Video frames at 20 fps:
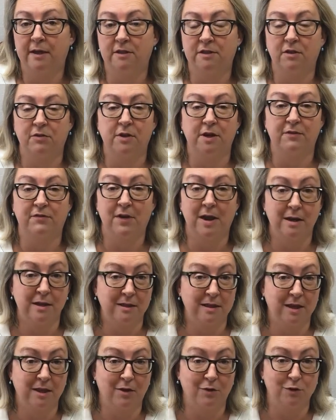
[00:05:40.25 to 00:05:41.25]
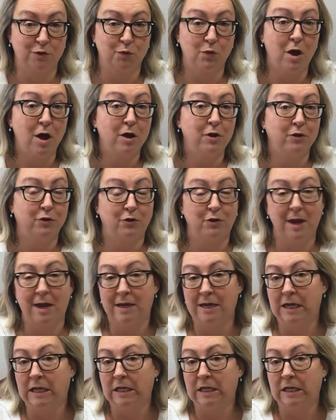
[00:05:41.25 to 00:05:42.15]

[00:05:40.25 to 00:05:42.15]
so that if anything goes wrong or there are any